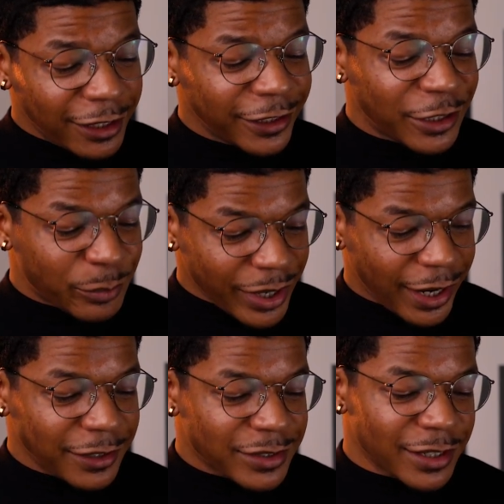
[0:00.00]
elegant
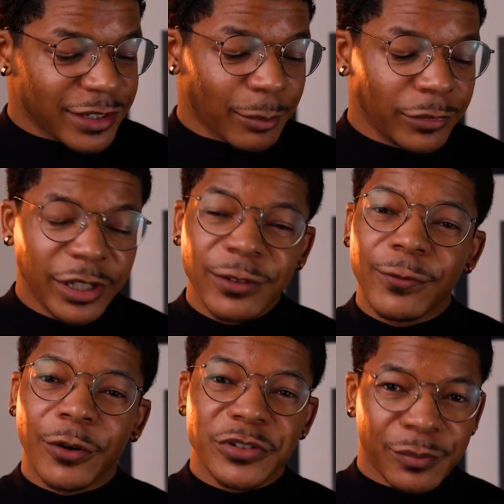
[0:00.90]
pine scent I'm looking
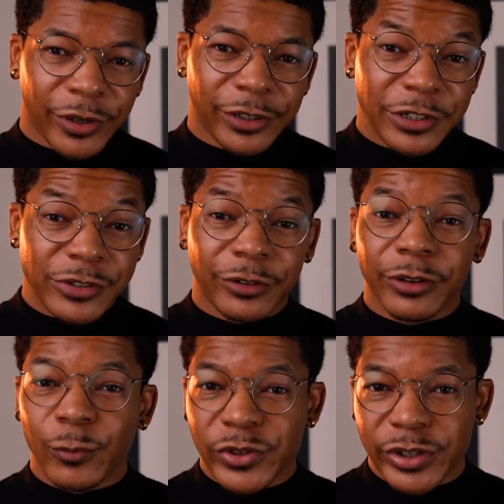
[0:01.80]
forward to burning during
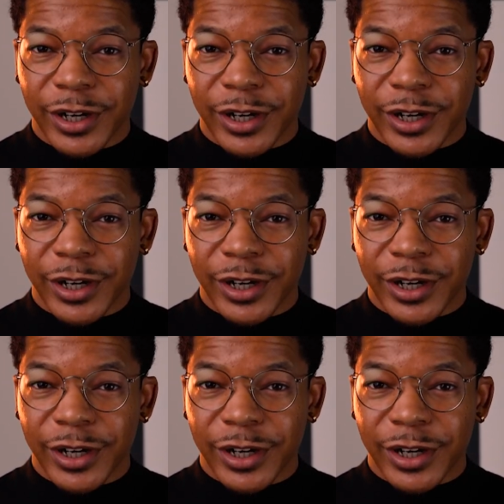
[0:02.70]
the winter